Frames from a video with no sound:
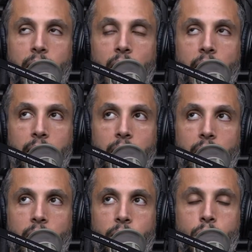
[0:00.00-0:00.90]
at like
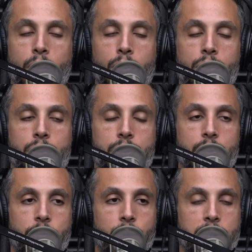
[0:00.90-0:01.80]
if you use
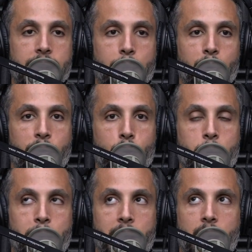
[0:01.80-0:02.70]
for example, if you
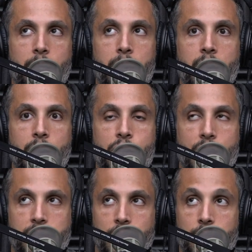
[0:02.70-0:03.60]
compare me and
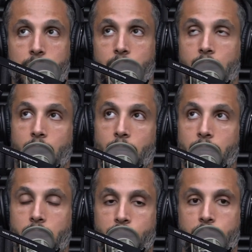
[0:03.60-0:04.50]
Justin
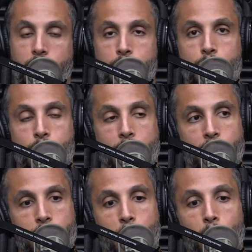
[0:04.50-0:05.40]
um, as as two
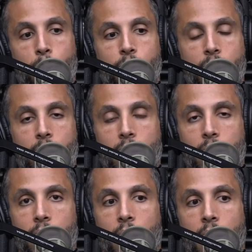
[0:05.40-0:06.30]
trainers, both
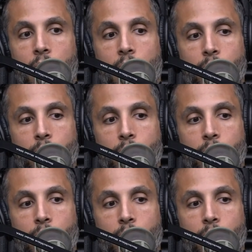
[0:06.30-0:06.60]
uh,